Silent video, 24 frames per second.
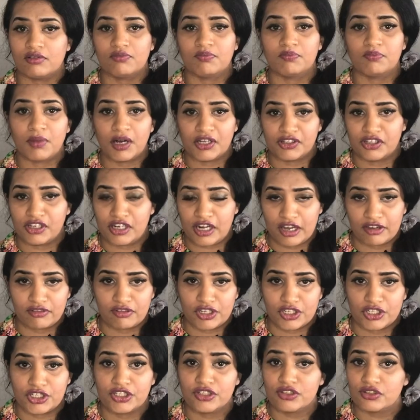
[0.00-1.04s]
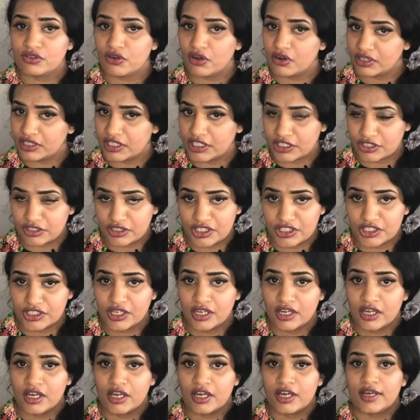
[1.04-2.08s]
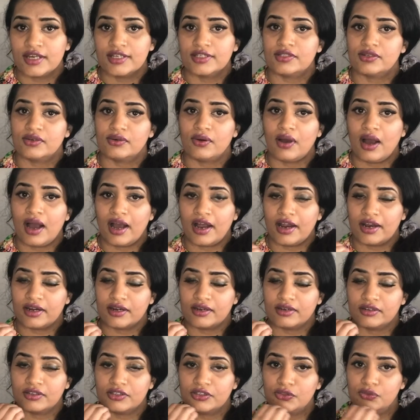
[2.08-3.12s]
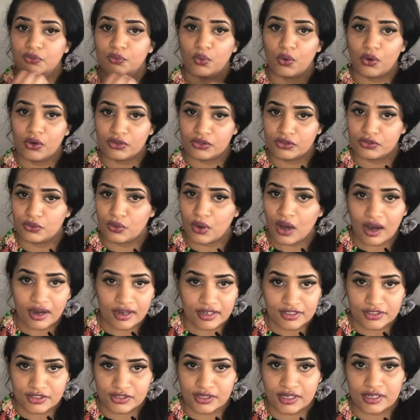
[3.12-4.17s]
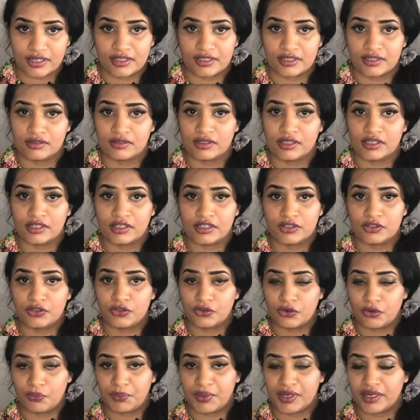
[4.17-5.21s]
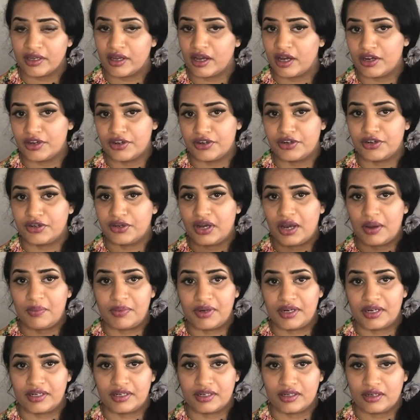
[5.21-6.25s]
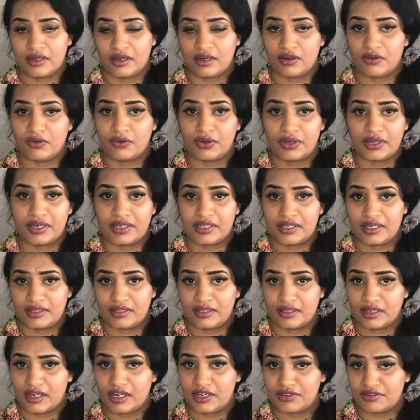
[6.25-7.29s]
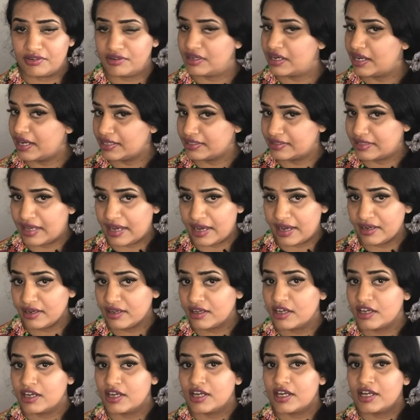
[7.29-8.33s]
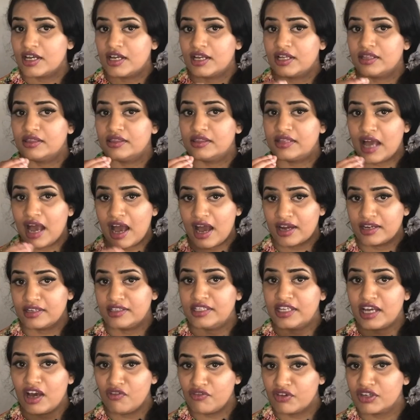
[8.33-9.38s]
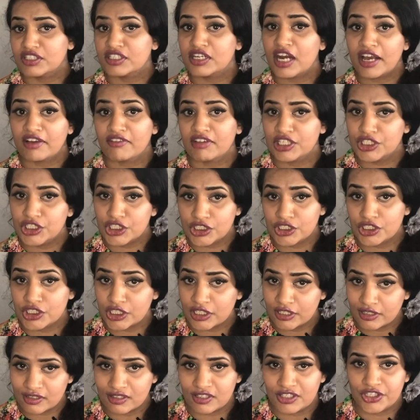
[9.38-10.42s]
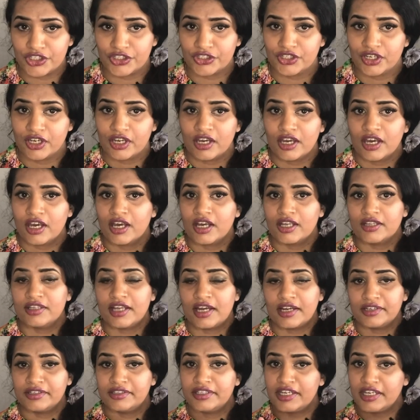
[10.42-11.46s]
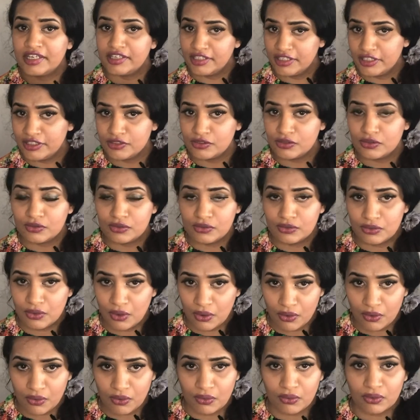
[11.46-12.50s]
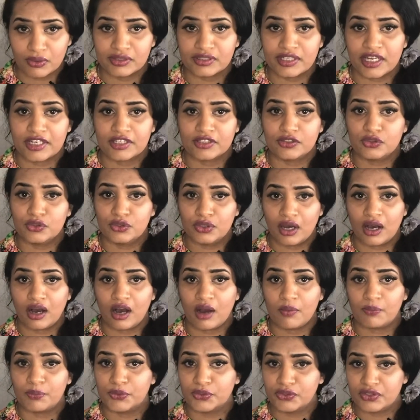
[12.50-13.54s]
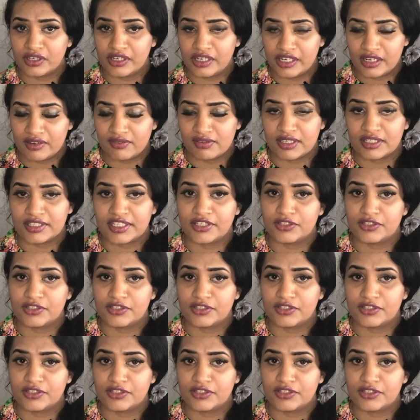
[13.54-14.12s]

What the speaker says: mother language is not English, so and you want to do higher studies in a European country or America or any other country like that, that their first language is English, that they need to know that you are up to the level that